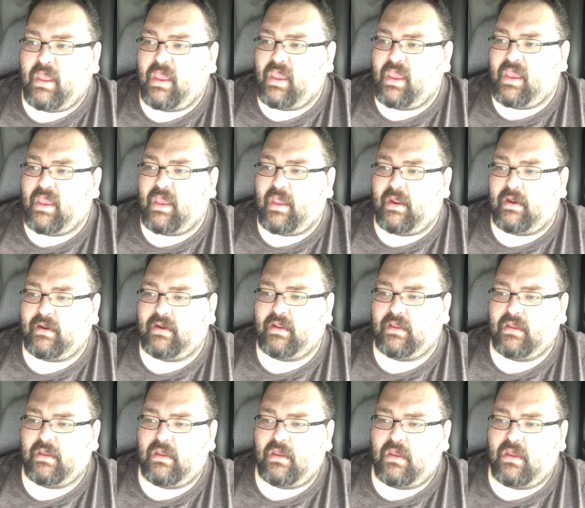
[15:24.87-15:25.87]
and
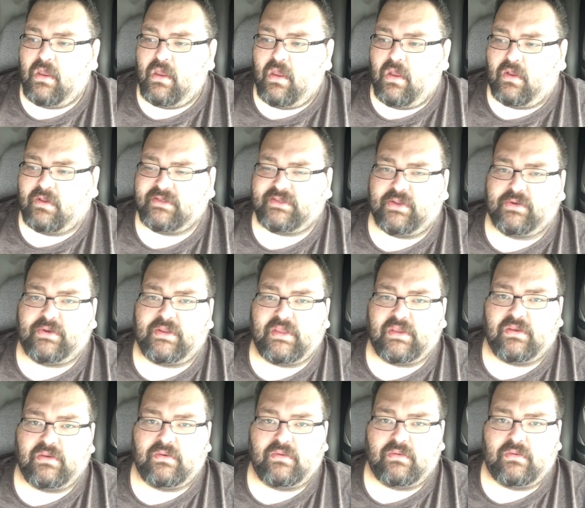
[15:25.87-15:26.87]
also
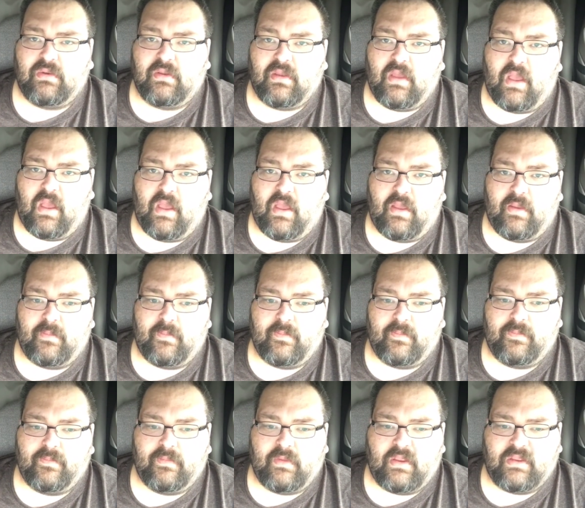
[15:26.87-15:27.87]
too,
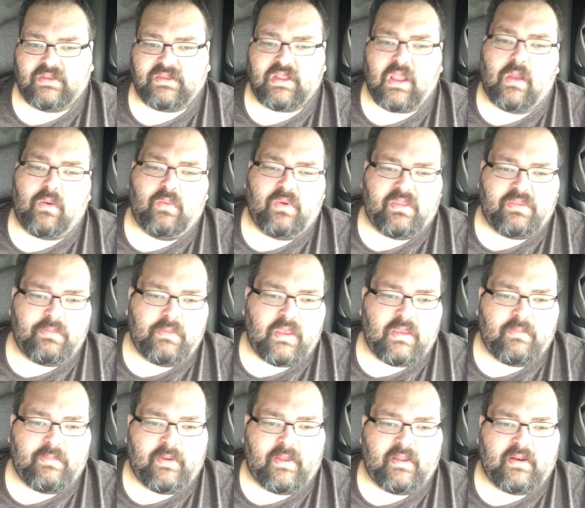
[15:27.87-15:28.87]
it's not with
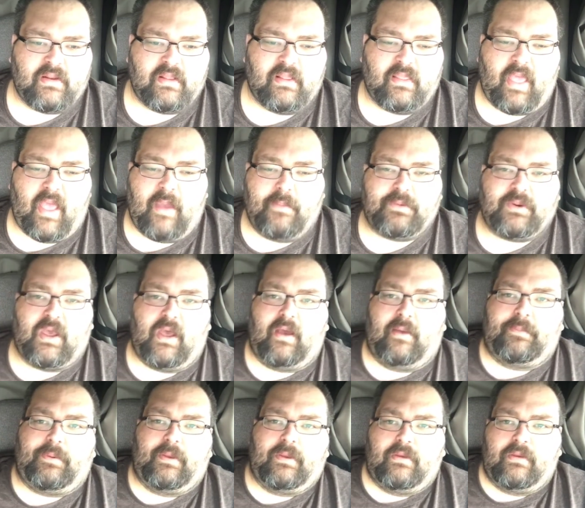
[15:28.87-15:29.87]
me, but a
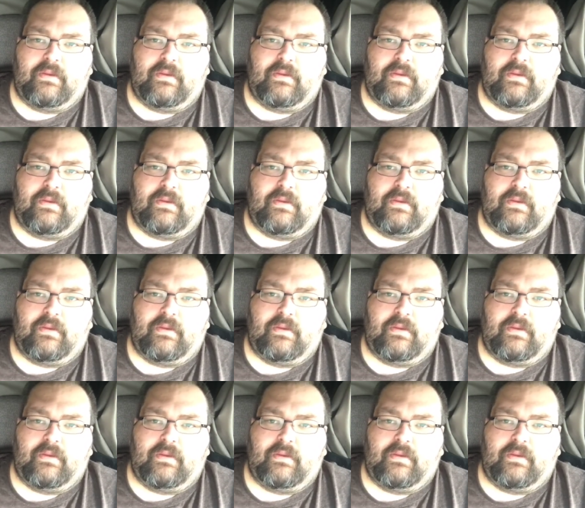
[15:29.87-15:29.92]
laptop.